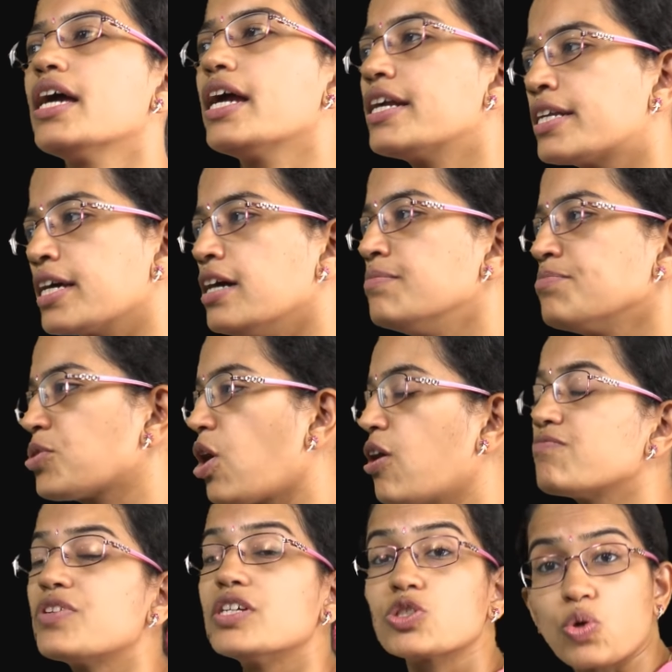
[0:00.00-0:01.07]
in terms
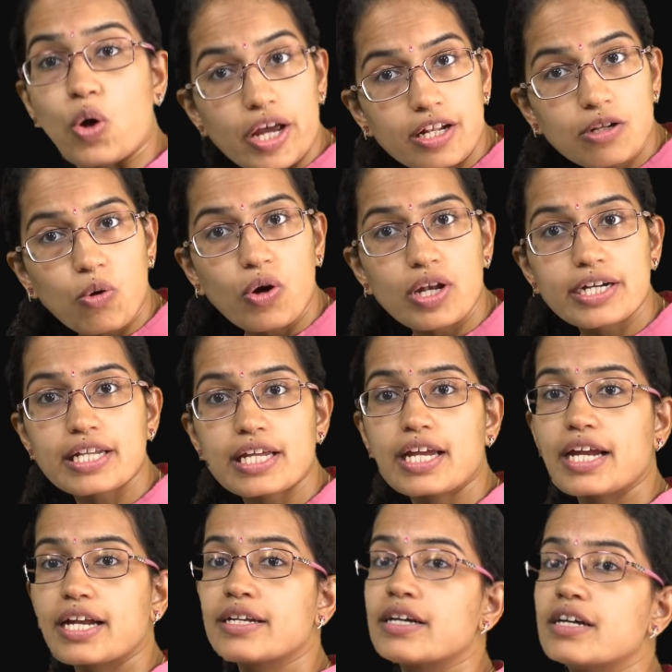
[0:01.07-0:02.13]
of the soil
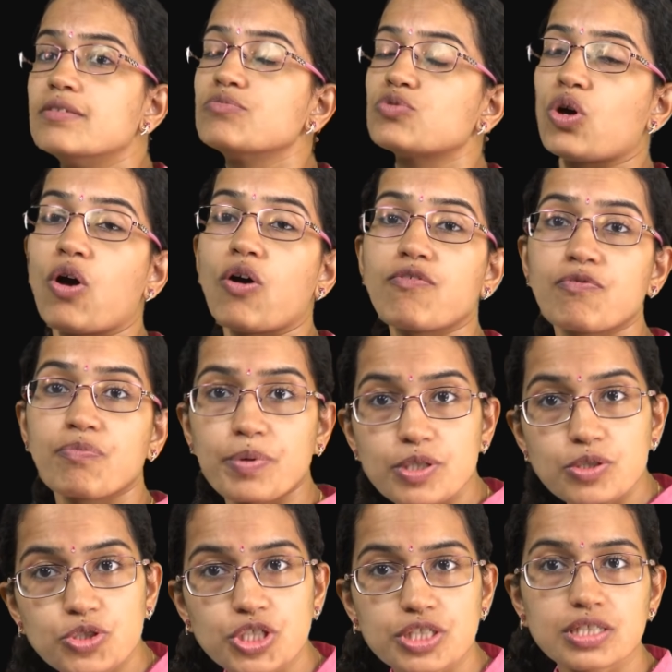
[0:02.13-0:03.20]
quality, in terms of
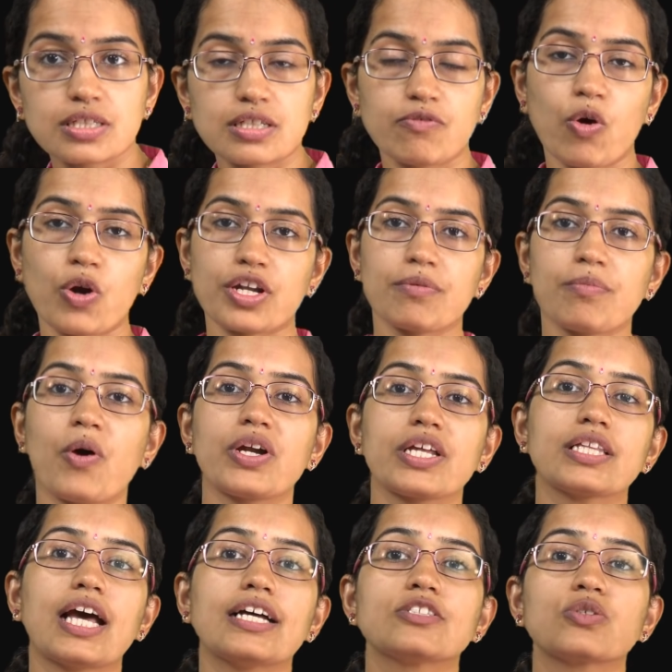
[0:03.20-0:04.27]
pollutions in the water body
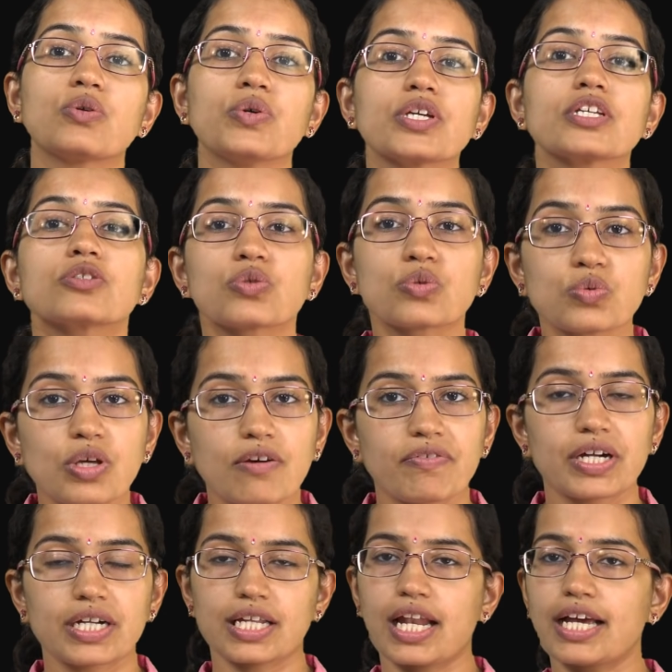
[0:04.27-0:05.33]
that's going through the
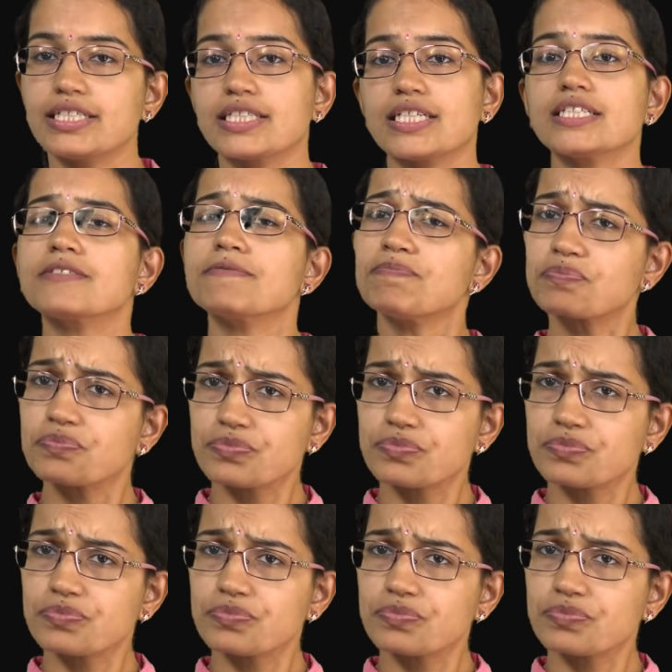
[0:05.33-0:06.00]
fertilizers